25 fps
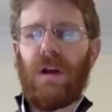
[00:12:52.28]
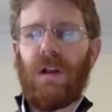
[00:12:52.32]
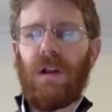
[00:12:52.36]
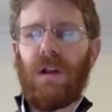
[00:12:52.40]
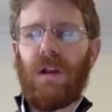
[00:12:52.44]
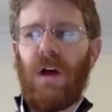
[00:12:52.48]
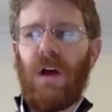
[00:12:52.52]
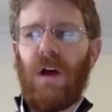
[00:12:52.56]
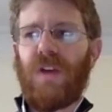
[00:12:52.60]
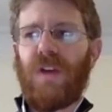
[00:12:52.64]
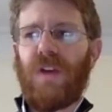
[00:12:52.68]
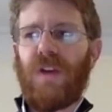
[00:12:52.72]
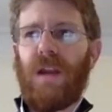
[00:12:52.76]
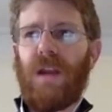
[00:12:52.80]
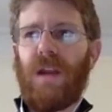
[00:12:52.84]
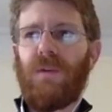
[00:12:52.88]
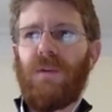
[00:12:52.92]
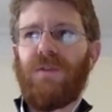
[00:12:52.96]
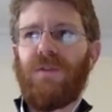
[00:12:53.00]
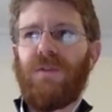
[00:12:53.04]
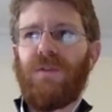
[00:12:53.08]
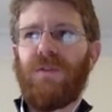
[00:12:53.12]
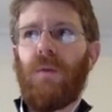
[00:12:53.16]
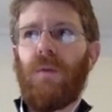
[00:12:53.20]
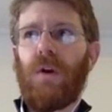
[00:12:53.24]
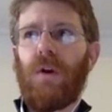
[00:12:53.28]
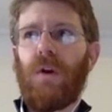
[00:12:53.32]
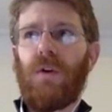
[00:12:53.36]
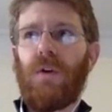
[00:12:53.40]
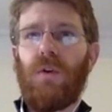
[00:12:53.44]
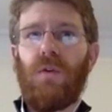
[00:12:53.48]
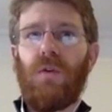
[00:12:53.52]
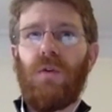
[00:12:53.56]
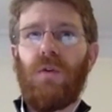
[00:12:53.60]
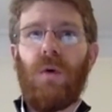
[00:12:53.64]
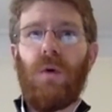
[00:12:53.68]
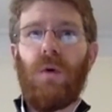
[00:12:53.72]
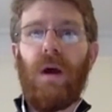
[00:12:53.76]
Claude Shannon was someone
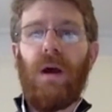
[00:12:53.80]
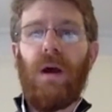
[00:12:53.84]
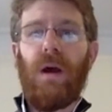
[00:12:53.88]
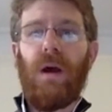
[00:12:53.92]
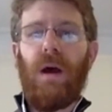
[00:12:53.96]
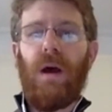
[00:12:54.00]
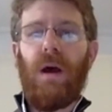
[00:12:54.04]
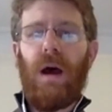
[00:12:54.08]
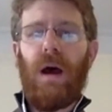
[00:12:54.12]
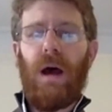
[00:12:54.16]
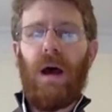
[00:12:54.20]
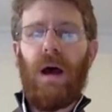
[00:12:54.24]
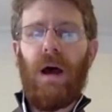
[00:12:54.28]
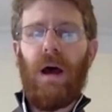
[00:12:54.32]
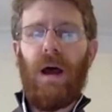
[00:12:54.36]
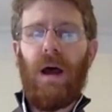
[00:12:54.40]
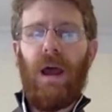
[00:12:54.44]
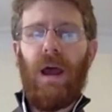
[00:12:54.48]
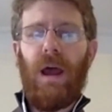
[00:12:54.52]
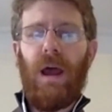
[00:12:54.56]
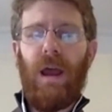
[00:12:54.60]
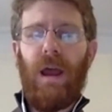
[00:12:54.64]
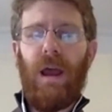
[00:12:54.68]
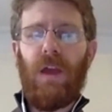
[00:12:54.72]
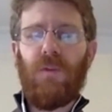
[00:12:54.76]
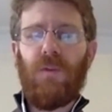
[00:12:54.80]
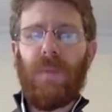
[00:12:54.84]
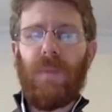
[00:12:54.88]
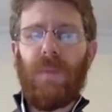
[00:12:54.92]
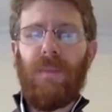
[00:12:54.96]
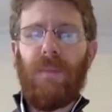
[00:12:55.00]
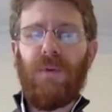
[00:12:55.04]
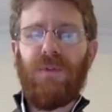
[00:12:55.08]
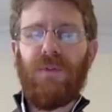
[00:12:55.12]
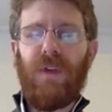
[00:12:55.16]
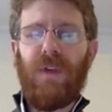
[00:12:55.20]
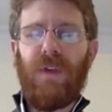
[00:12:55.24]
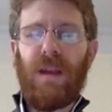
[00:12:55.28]
who, as
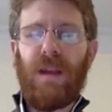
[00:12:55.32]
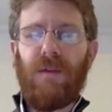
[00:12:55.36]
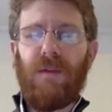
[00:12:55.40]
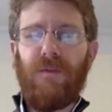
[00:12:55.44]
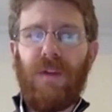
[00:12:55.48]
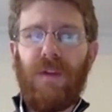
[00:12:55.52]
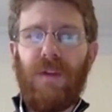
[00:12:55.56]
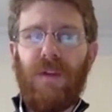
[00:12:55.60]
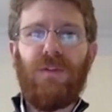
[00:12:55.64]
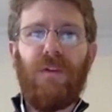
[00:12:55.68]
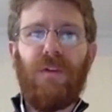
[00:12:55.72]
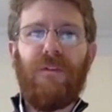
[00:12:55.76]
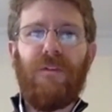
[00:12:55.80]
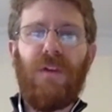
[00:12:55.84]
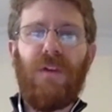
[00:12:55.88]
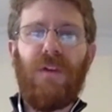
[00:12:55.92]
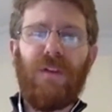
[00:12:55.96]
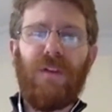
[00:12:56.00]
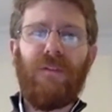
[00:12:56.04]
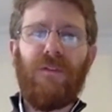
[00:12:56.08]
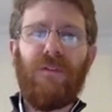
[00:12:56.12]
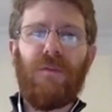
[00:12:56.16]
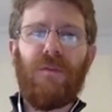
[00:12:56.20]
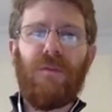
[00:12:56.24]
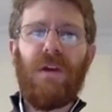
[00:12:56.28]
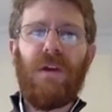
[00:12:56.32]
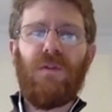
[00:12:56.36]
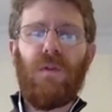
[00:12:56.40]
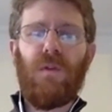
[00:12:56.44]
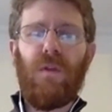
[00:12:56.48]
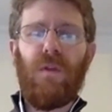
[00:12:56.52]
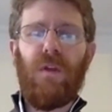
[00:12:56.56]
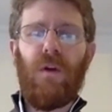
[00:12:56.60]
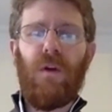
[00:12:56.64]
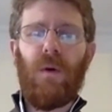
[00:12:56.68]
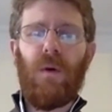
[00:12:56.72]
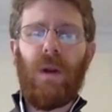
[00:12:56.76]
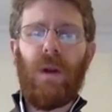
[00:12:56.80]
people said, invents the field of information
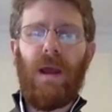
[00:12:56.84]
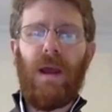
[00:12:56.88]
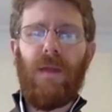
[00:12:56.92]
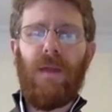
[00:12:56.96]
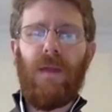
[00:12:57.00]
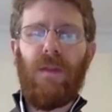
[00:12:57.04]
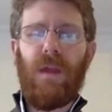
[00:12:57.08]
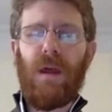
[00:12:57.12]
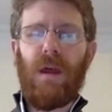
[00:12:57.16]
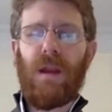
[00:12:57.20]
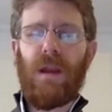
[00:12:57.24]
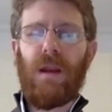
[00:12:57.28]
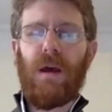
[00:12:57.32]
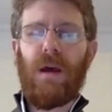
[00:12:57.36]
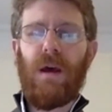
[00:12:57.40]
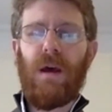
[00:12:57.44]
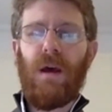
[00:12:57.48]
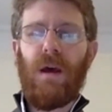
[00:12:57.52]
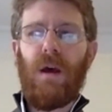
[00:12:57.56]
theory and then